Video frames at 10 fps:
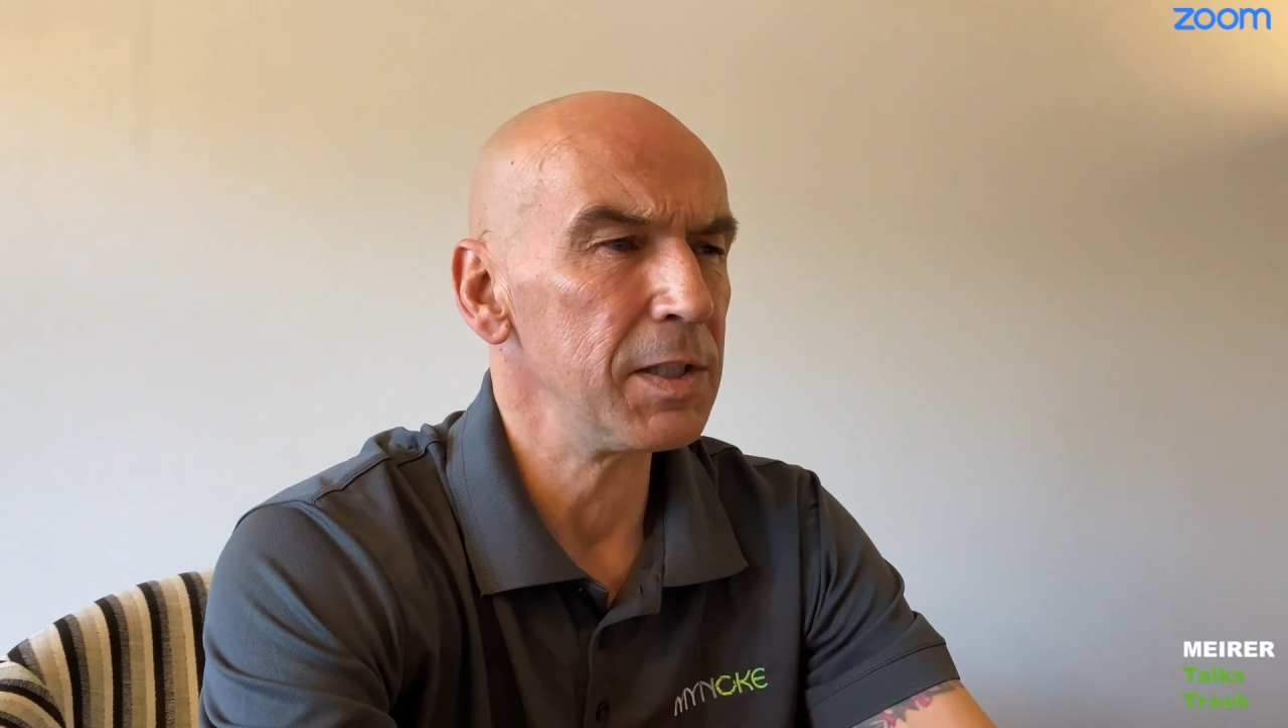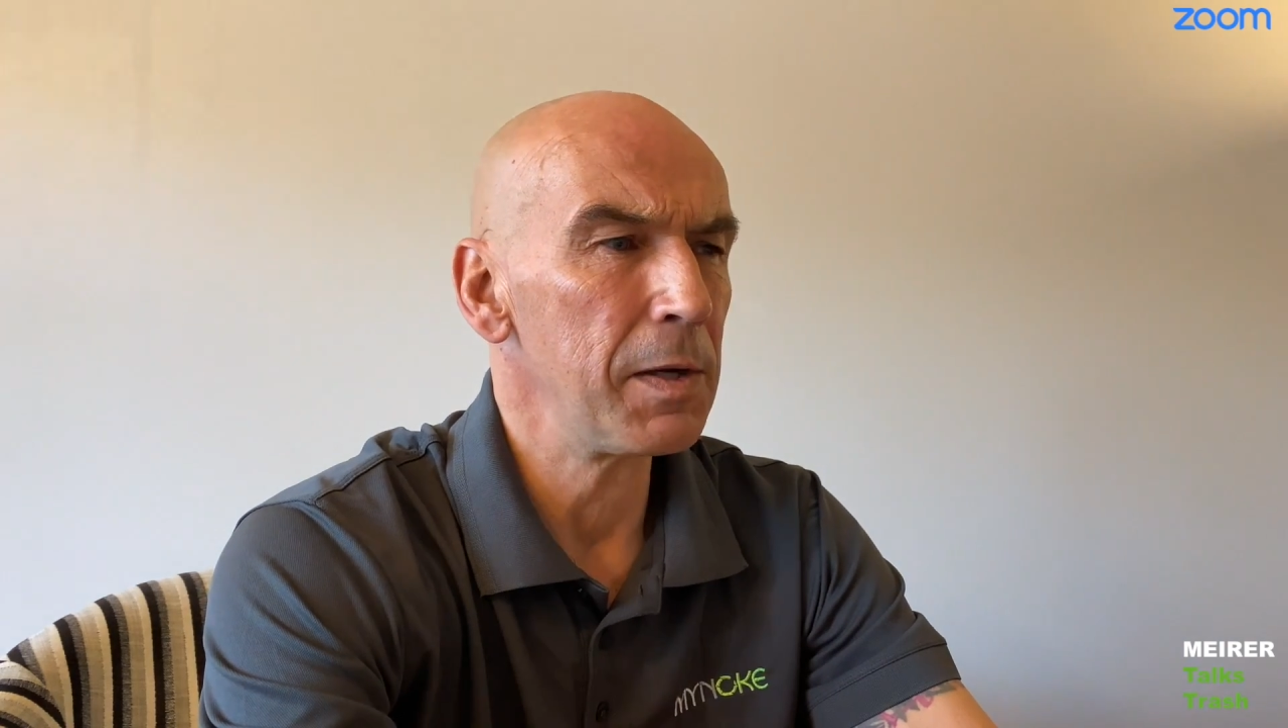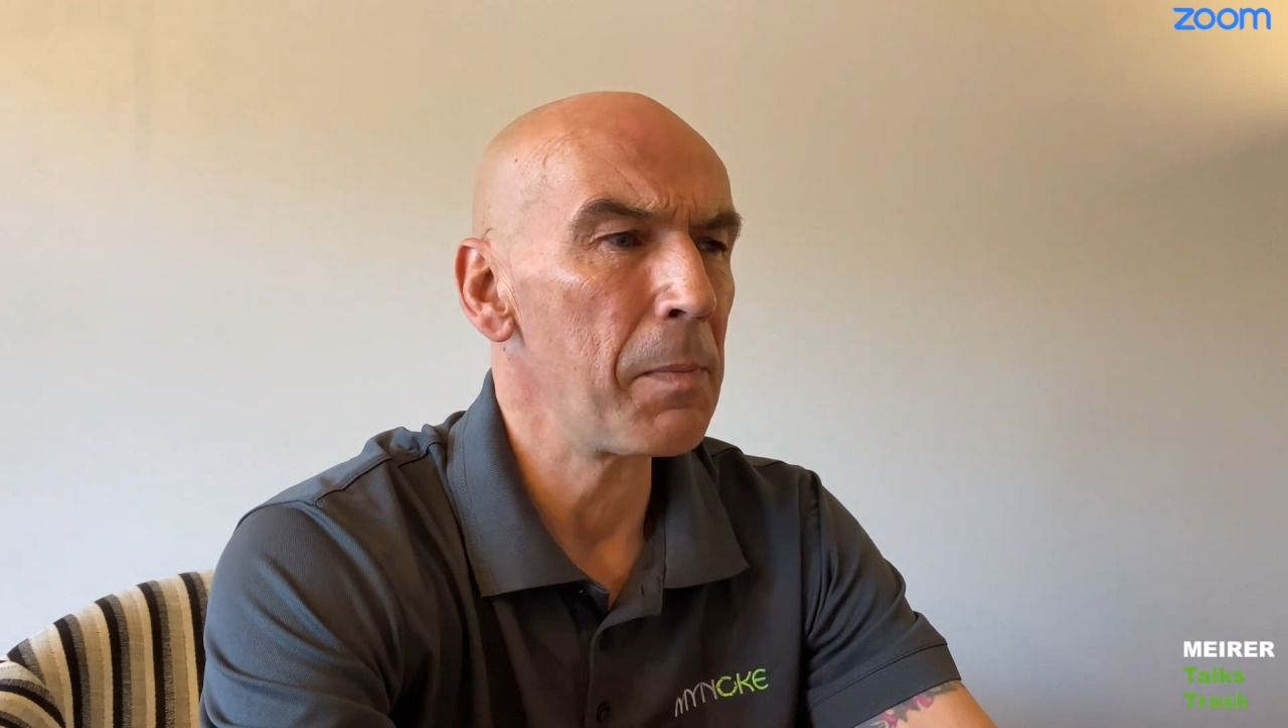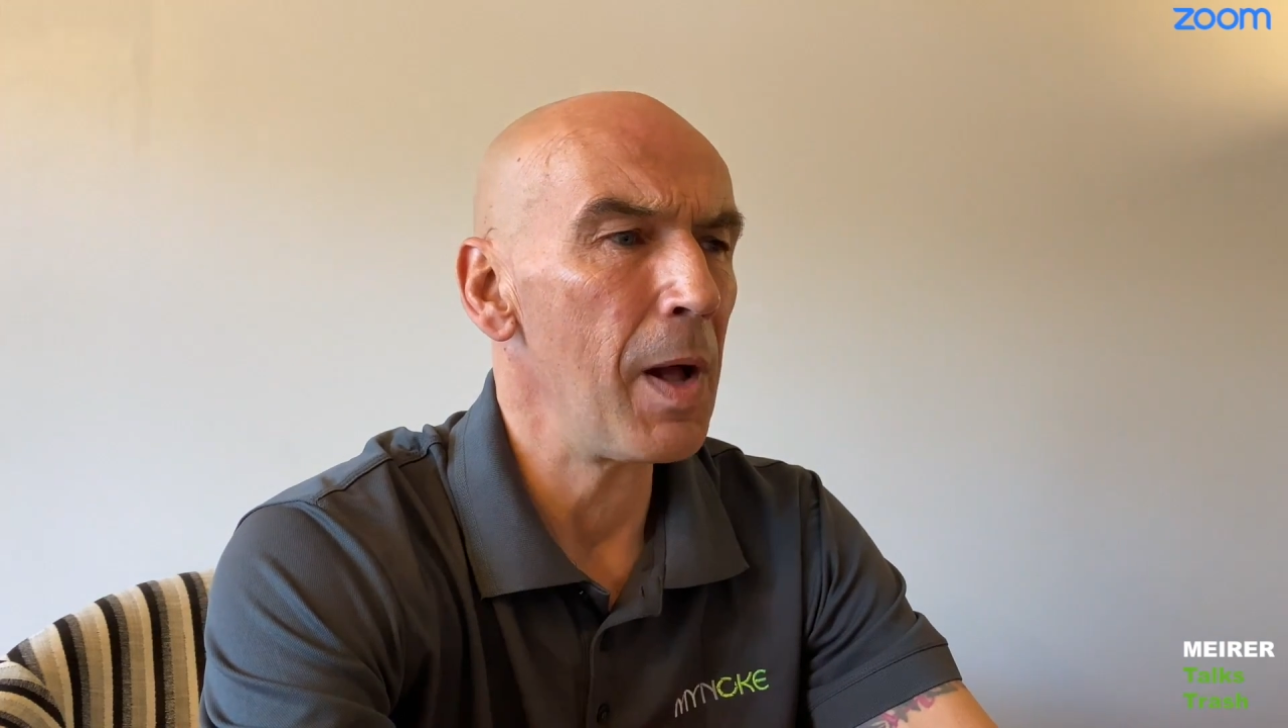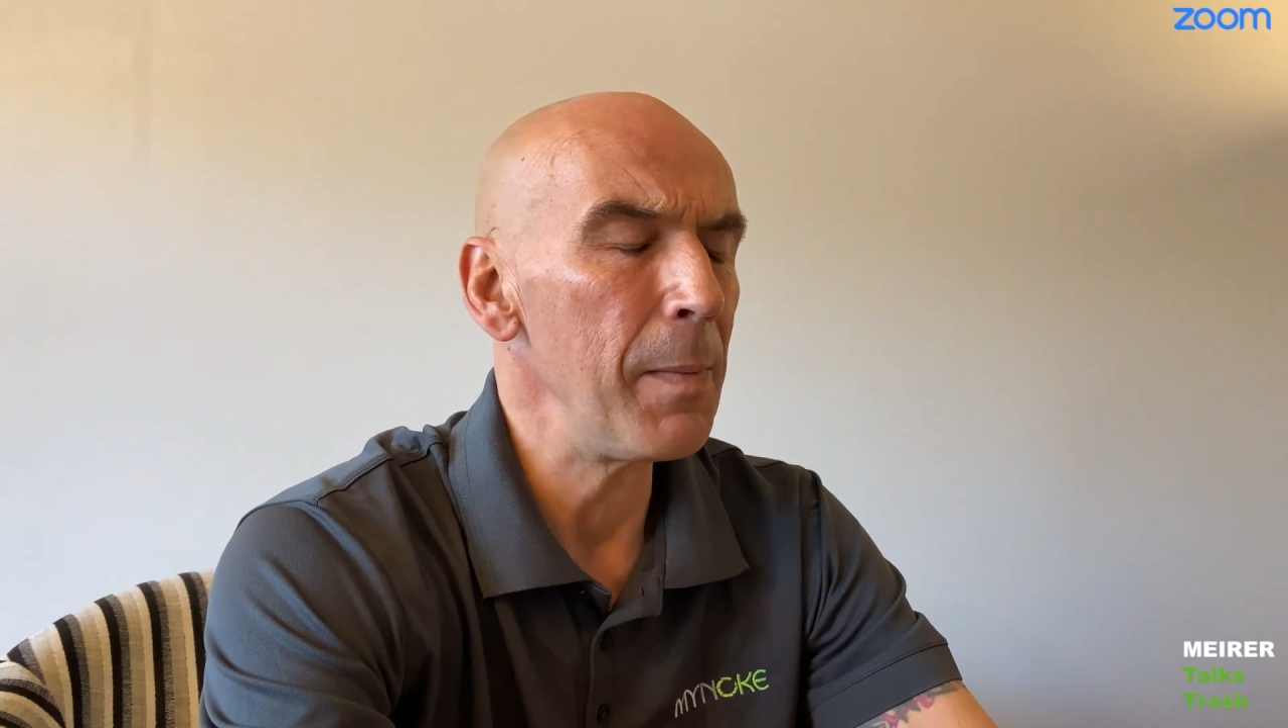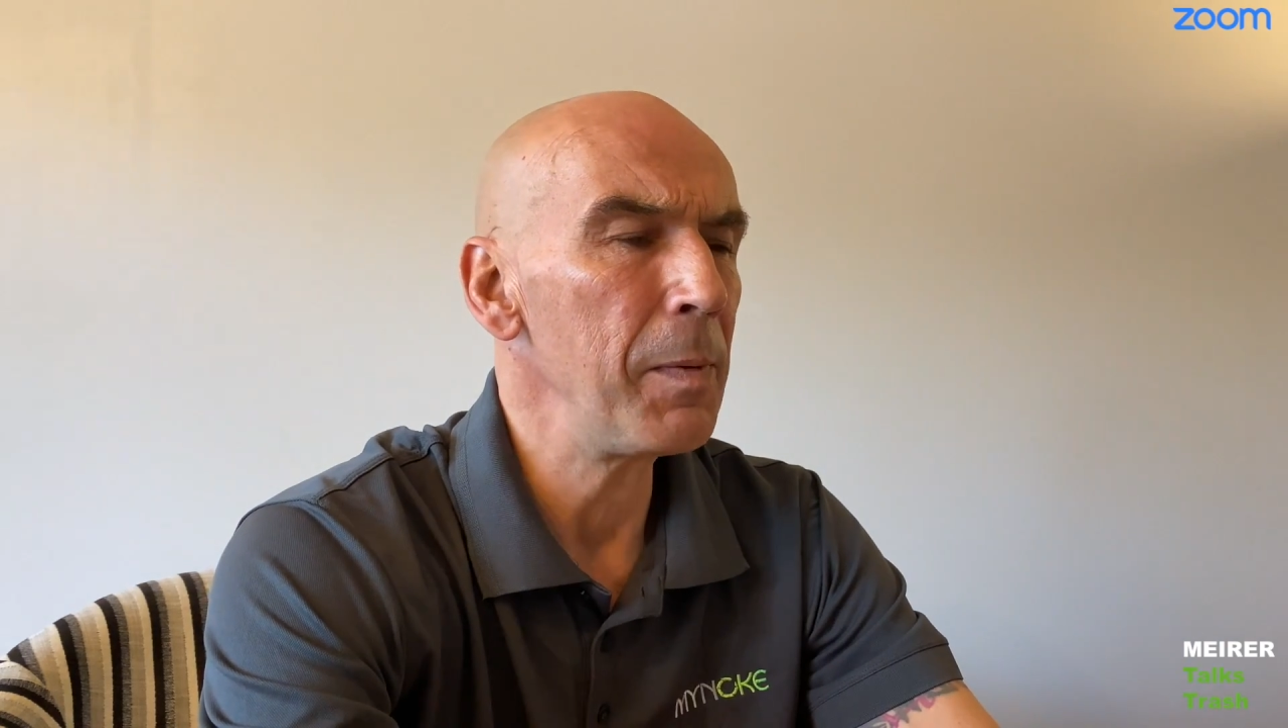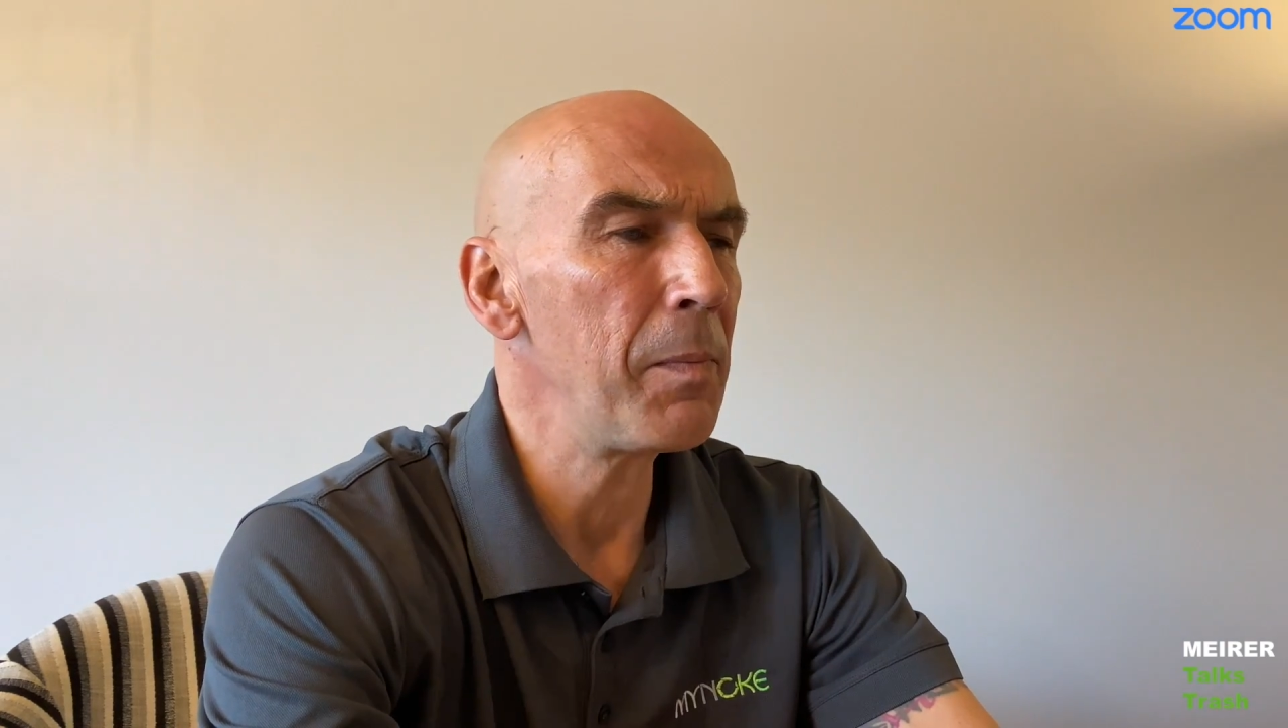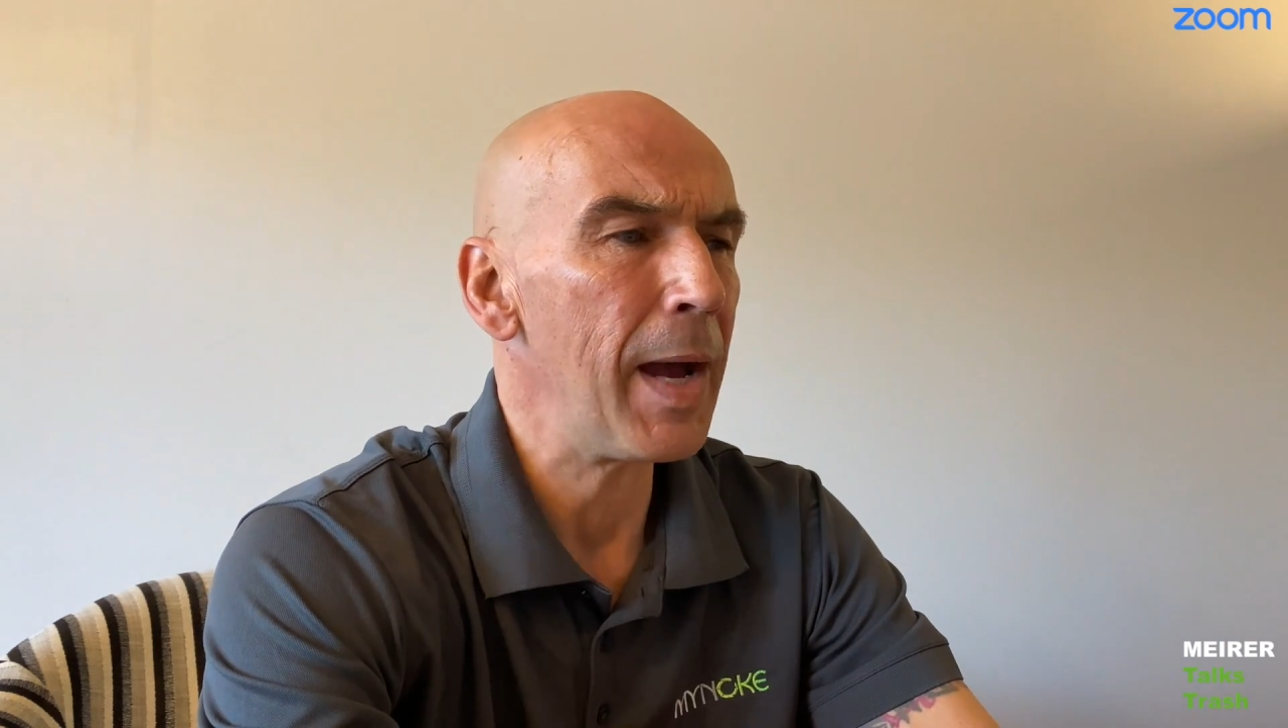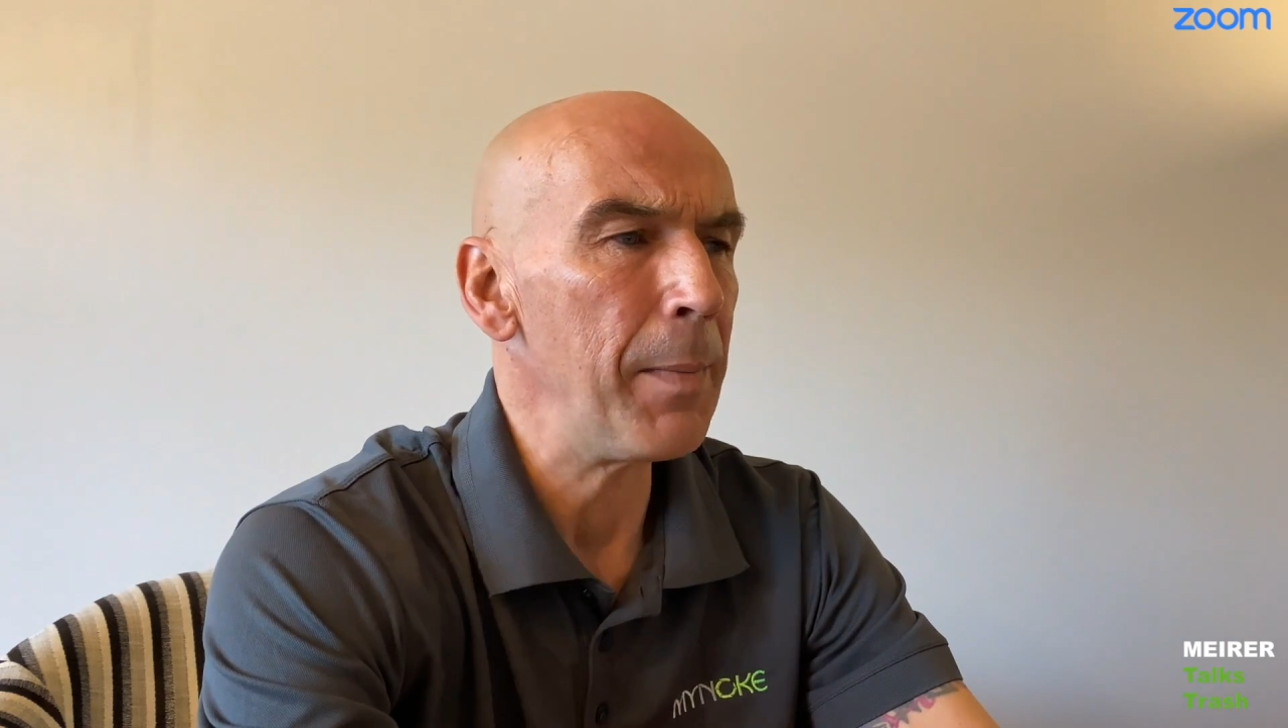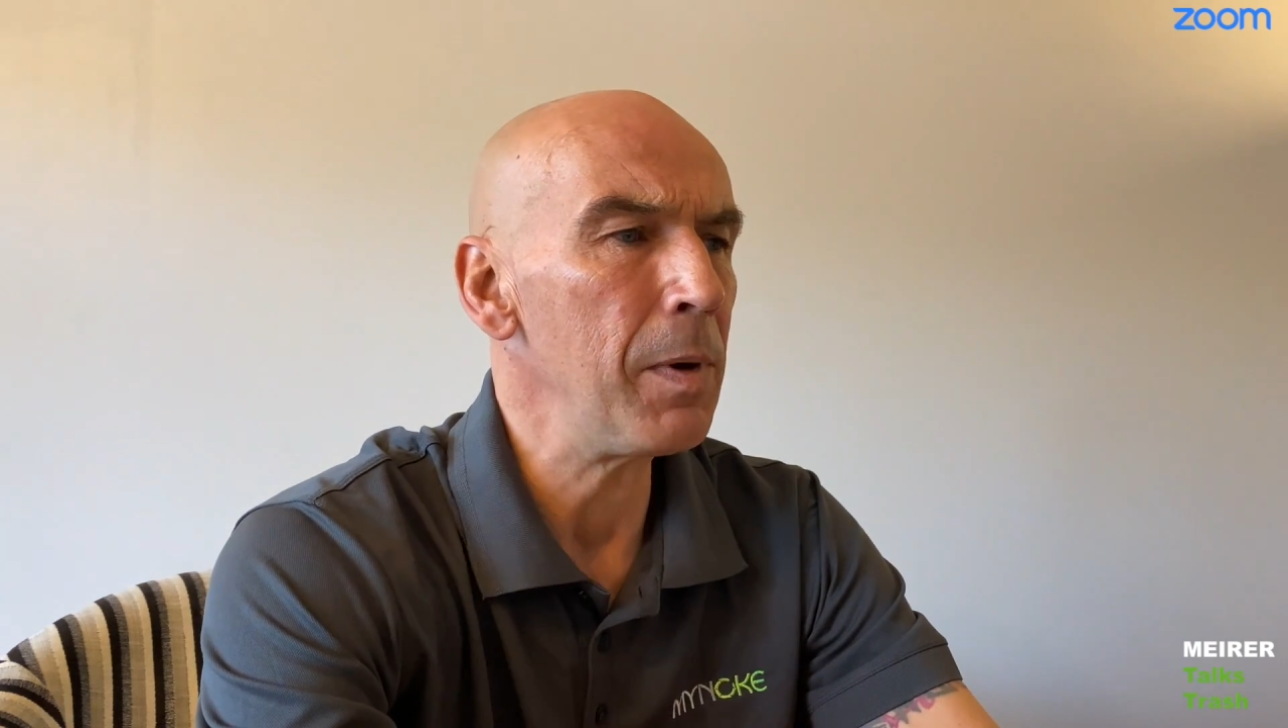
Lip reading: pulp and paper